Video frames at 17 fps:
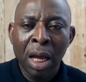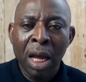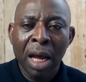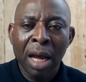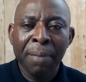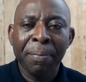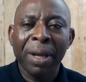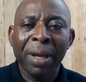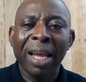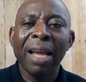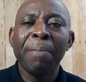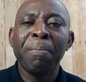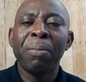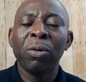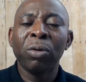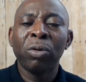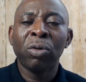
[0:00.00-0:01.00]
and be
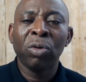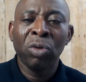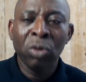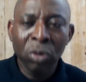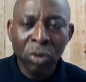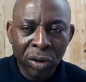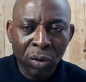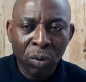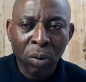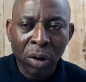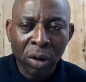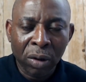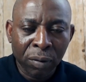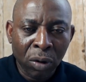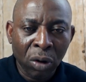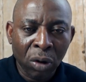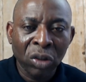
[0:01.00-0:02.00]
able to use the word of
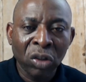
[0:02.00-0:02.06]
God,